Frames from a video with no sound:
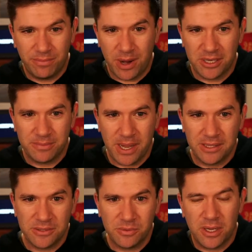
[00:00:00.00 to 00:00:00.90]
Brock's back
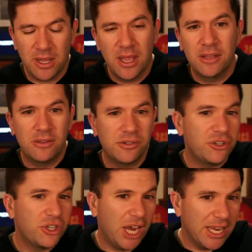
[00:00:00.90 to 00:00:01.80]
this week. There's a
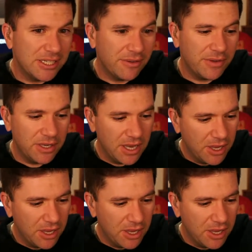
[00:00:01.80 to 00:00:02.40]
chance of it.